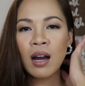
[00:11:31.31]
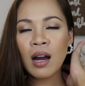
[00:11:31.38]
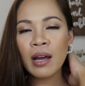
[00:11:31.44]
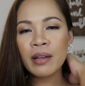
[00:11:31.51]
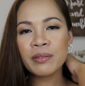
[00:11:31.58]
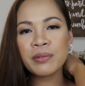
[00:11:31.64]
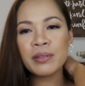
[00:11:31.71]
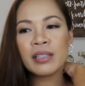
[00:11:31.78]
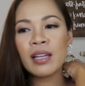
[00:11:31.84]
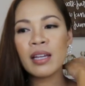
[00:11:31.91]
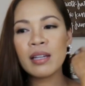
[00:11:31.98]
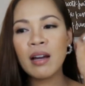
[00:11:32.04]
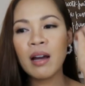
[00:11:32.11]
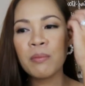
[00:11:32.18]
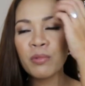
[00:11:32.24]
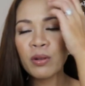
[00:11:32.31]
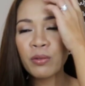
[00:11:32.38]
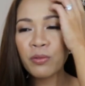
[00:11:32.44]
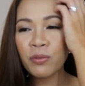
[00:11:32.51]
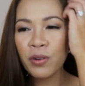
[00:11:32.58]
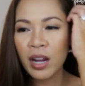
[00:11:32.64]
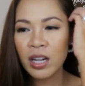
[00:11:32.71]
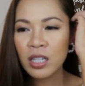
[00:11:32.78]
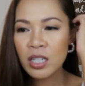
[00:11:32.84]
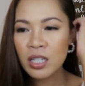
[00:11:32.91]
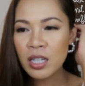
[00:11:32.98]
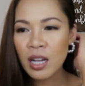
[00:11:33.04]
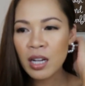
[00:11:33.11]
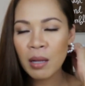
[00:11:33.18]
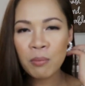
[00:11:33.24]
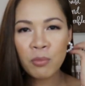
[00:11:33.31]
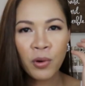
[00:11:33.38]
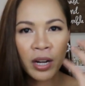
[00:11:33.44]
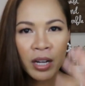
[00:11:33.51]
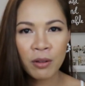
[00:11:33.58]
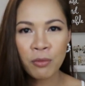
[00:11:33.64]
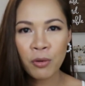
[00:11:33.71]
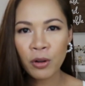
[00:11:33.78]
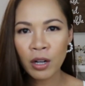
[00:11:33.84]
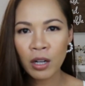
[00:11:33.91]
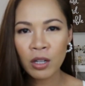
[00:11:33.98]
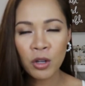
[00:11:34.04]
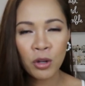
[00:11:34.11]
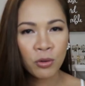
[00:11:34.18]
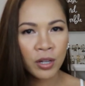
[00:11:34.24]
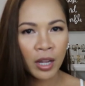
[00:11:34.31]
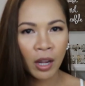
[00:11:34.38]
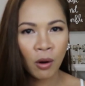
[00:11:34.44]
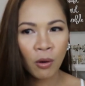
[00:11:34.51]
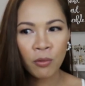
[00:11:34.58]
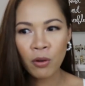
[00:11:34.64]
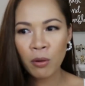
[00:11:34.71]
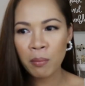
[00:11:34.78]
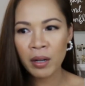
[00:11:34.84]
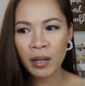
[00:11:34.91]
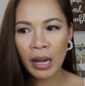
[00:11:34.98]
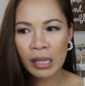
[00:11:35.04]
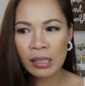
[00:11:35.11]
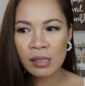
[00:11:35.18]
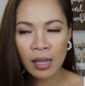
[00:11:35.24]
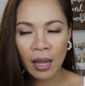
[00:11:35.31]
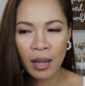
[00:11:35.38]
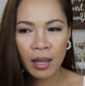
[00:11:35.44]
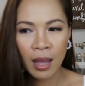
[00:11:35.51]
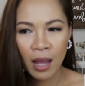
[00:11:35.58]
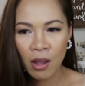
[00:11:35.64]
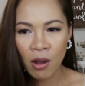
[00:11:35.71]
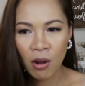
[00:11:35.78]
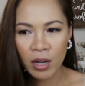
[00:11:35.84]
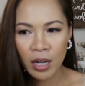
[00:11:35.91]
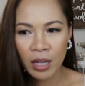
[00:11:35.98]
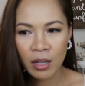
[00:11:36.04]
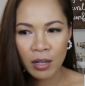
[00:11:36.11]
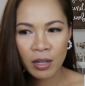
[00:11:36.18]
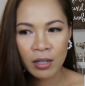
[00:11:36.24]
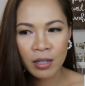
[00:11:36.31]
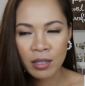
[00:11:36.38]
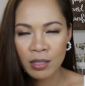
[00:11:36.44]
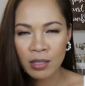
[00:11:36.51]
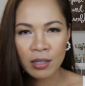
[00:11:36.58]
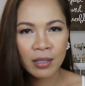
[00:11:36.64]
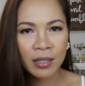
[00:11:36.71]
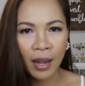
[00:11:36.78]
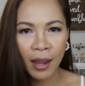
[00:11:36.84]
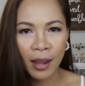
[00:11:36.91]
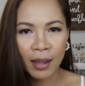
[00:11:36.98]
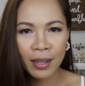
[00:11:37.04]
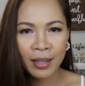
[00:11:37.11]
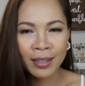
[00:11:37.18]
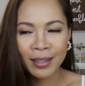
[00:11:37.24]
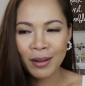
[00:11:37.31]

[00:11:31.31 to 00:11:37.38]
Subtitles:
I'm refreshed and I'm ready for the new day, or for my next day, chaotic day.